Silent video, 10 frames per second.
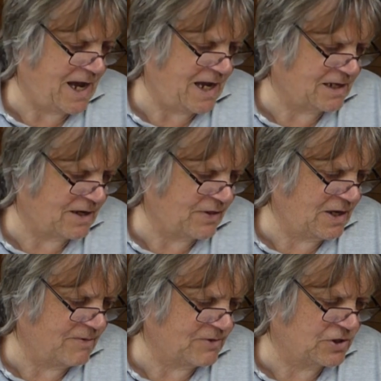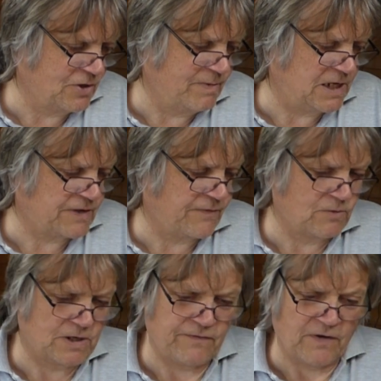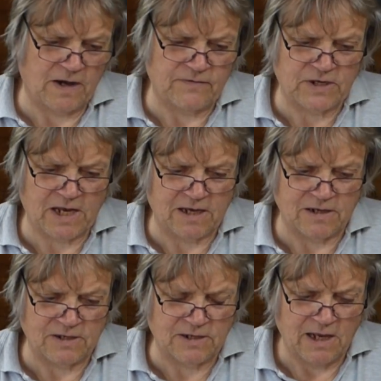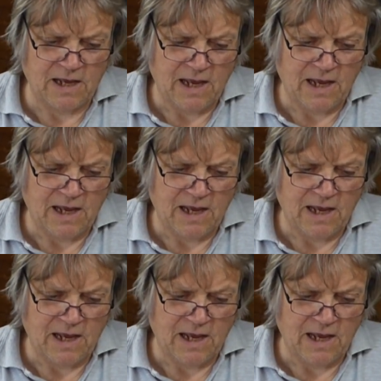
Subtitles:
at I think it was 2 minutes 45 seconds,